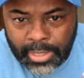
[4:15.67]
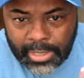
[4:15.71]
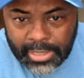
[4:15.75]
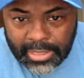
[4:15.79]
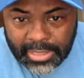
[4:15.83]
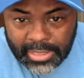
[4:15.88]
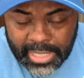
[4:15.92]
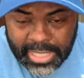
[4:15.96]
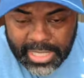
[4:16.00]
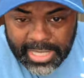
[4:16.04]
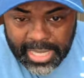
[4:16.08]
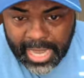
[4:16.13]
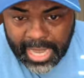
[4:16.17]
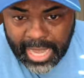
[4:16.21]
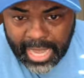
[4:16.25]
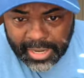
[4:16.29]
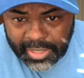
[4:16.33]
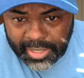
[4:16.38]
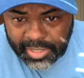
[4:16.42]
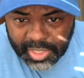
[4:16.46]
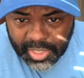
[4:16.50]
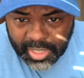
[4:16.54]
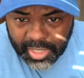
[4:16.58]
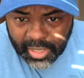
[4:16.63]
Dion
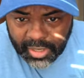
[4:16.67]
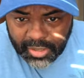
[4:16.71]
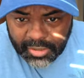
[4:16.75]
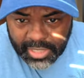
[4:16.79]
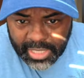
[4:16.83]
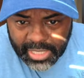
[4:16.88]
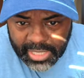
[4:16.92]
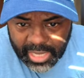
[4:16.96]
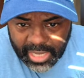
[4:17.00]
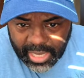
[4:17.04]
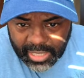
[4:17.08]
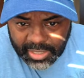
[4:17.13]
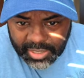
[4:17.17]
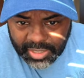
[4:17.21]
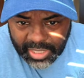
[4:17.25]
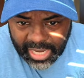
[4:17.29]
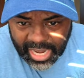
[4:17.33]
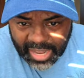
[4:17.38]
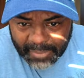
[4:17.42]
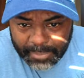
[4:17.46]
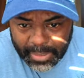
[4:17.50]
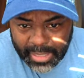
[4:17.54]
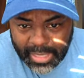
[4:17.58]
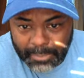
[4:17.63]
is here. Dion said,
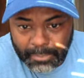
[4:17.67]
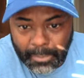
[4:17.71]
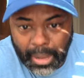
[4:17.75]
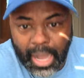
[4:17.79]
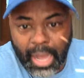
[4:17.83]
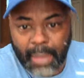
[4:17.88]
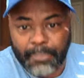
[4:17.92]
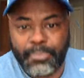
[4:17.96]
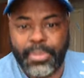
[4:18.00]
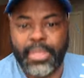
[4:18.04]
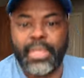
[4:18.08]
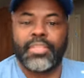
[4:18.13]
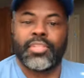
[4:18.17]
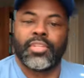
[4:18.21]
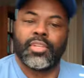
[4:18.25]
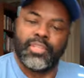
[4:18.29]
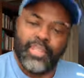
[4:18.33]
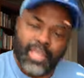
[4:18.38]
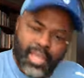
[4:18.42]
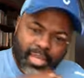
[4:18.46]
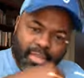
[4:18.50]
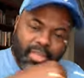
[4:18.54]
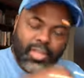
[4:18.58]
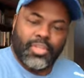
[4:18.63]
I've been to Mod Pizza.
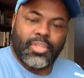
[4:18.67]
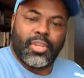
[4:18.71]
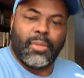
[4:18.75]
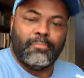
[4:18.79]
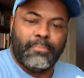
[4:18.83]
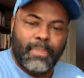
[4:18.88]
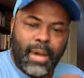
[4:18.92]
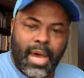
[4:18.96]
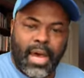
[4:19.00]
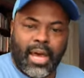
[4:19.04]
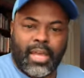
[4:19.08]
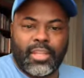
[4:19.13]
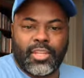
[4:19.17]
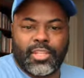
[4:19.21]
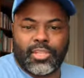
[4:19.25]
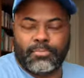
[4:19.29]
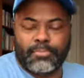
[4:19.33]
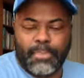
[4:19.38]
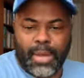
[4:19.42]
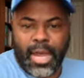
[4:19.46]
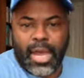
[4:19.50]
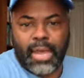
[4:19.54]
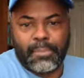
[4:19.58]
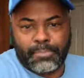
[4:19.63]
Yeah, there's a Mod, there's
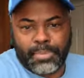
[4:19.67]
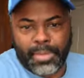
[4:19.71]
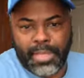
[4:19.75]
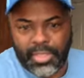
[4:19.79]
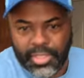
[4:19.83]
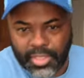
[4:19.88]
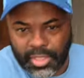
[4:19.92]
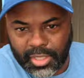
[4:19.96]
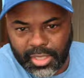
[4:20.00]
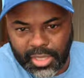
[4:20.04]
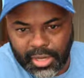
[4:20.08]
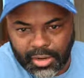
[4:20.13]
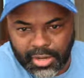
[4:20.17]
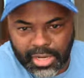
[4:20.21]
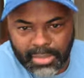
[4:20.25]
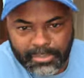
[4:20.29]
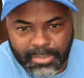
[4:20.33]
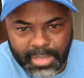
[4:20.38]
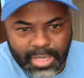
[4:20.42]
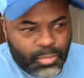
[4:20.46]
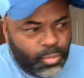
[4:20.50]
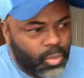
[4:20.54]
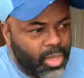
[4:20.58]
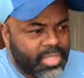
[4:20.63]
Mod Pizza here in the
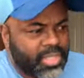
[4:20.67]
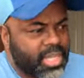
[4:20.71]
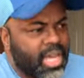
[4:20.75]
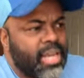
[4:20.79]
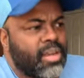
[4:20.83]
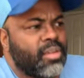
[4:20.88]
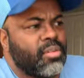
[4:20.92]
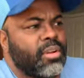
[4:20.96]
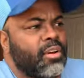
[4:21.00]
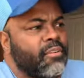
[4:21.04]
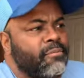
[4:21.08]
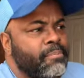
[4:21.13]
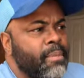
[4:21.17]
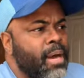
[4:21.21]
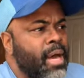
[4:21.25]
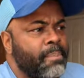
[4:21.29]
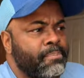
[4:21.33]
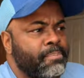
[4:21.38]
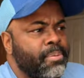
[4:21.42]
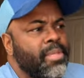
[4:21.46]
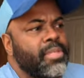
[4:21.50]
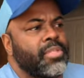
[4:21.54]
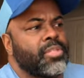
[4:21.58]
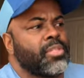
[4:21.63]
Midwest. I don't know if
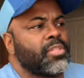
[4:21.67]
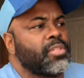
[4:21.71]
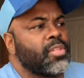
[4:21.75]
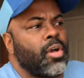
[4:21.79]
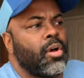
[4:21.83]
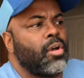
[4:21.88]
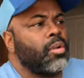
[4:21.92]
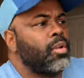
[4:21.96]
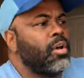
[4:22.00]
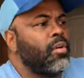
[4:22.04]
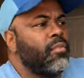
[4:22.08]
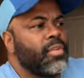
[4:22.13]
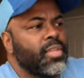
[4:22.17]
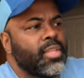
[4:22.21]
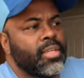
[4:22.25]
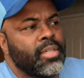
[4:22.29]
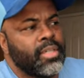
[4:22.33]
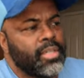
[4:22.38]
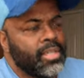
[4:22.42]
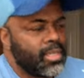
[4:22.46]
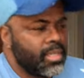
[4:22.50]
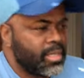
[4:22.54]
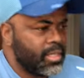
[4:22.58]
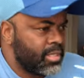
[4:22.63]
Mod Pizza is all over
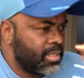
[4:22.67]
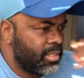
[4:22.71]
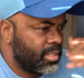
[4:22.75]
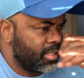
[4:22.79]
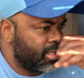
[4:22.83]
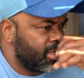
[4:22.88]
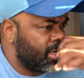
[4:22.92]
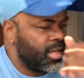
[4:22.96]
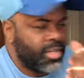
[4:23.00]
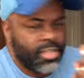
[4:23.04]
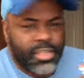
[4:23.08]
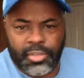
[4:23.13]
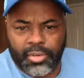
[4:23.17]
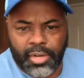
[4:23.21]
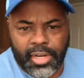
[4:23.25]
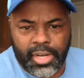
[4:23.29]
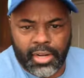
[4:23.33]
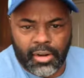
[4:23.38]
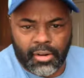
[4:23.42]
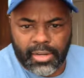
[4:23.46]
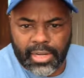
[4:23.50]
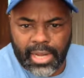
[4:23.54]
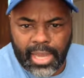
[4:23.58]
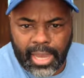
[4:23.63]
the country
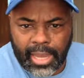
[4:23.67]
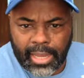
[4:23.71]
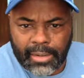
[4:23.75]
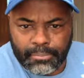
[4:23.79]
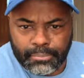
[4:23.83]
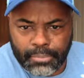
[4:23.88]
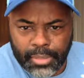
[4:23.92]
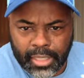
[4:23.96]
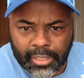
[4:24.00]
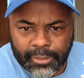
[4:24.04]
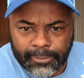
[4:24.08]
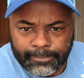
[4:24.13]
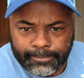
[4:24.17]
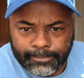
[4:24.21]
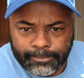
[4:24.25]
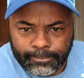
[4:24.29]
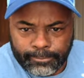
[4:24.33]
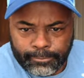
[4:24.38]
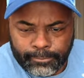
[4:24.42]
or not, but